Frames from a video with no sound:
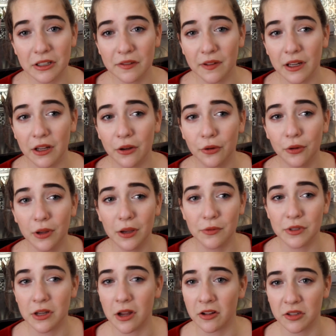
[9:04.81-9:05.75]
video. It
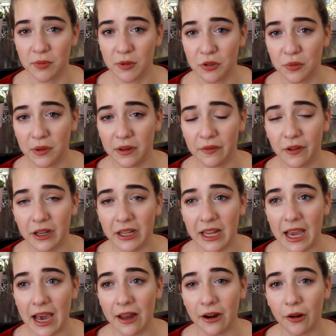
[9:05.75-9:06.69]
was not supposed to be
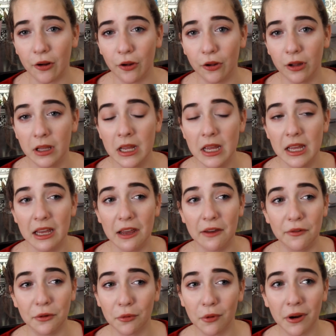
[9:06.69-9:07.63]
funny at all.
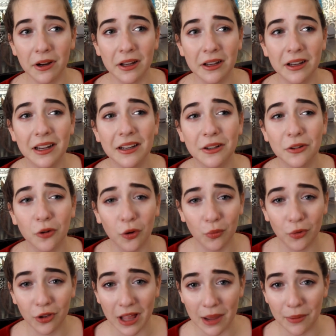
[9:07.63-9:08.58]
If you want a
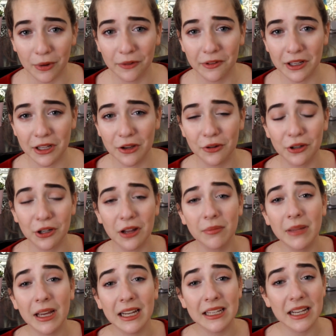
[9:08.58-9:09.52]
normal Emma video, come
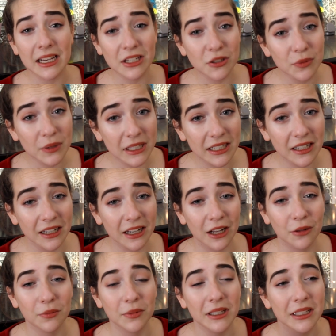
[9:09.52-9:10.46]
back next week.
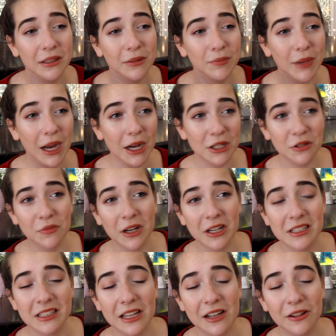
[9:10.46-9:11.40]
I'll be back to
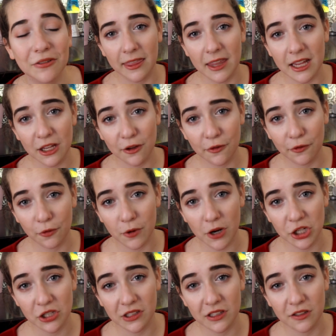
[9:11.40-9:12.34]
myself. Thank you for
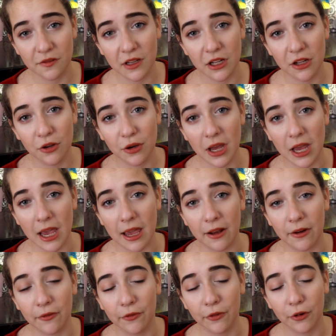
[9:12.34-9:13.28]
watching this video
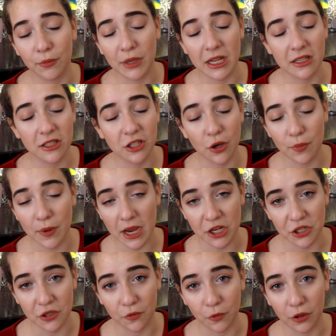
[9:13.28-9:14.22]
and for being so
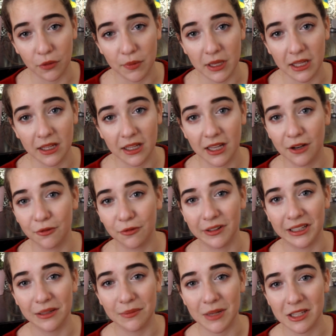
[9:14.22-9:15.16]
patient with me. It
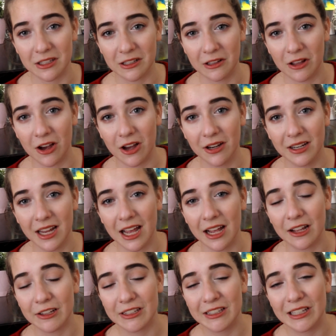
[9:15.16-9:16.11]
really means a lot.
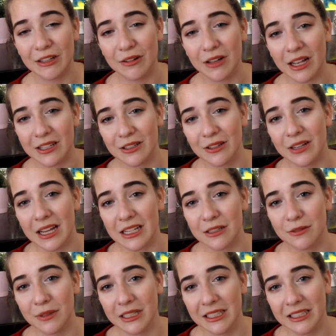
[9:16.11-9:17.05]
I'll see you guys all
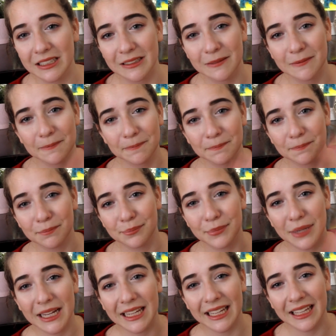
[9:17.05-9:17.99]
next week.
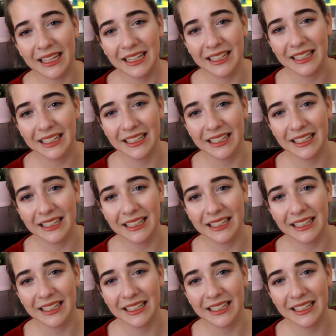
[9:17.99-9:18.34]
Bye!